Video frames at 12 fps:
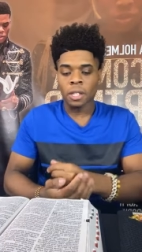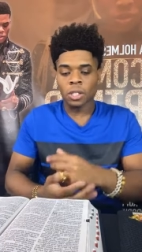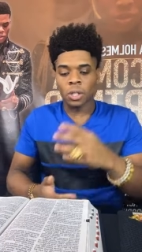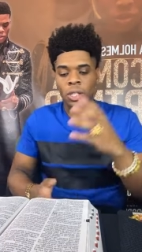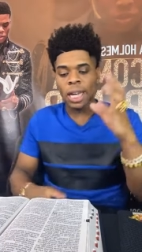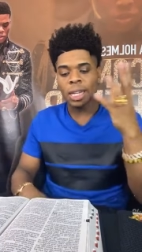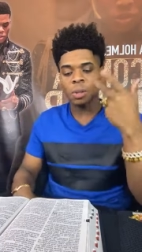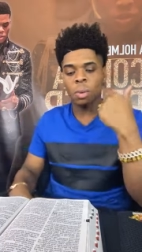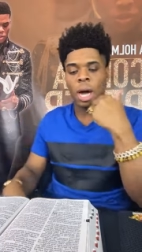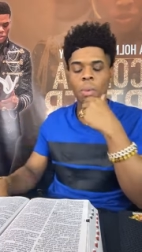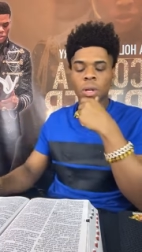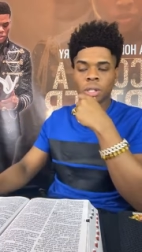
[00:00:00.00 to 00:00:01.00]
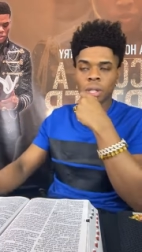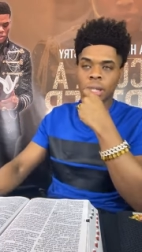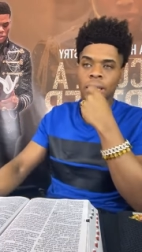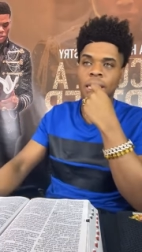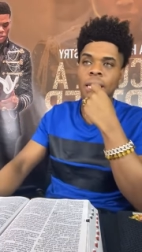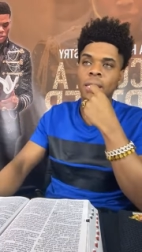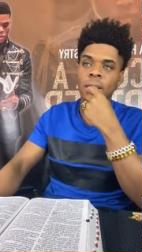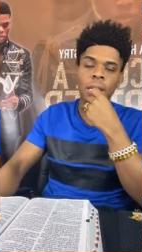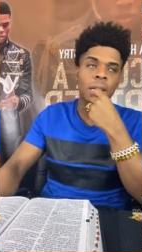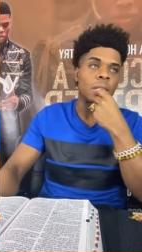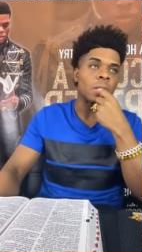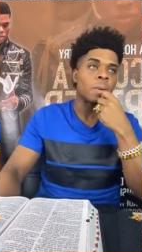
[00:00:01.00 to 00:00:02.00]
So saints, what I want you to see is
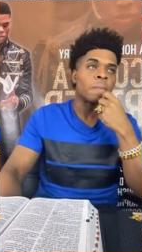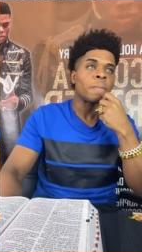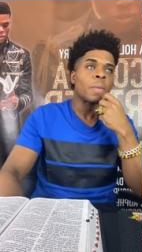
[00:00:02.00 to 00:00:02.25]
this.